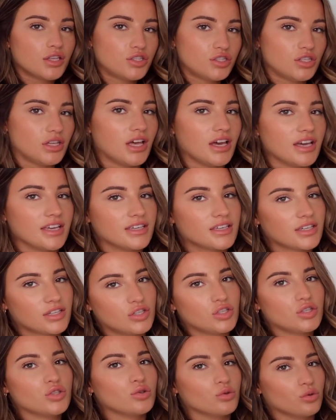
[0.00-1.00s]
to like
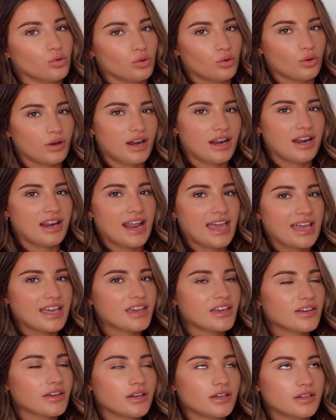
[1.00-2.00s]
your leg
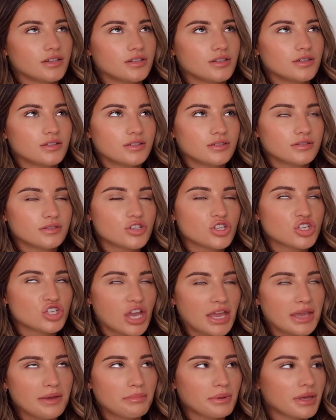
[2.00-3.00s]

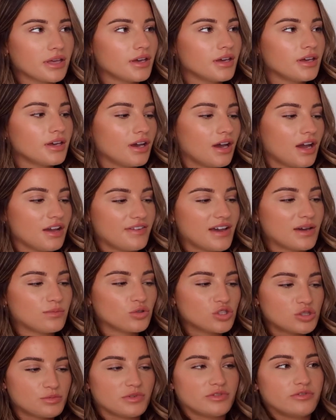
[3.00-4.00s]
shape. I've had
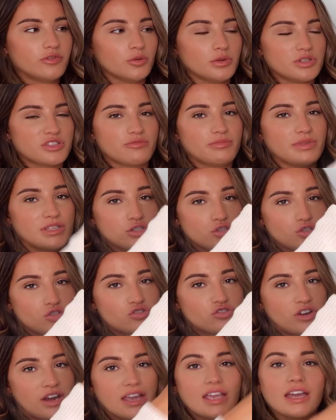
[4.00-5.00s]
ones before which have been
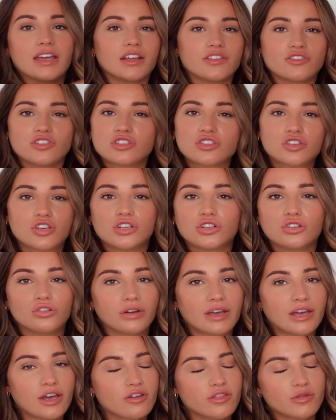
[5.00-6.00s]
straight and I just could
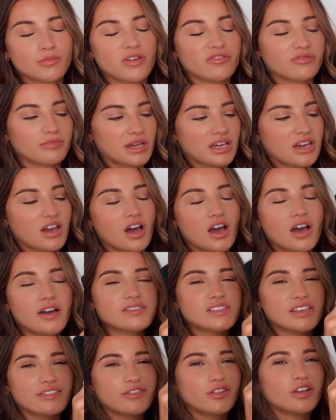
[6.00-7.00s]
not get them over my
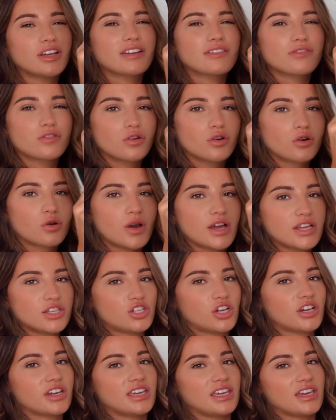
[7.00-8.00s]
calves. I feel like I've got quite
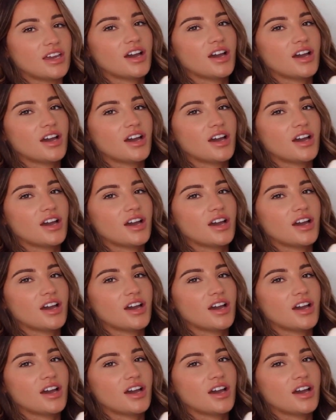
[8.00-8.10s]
chunky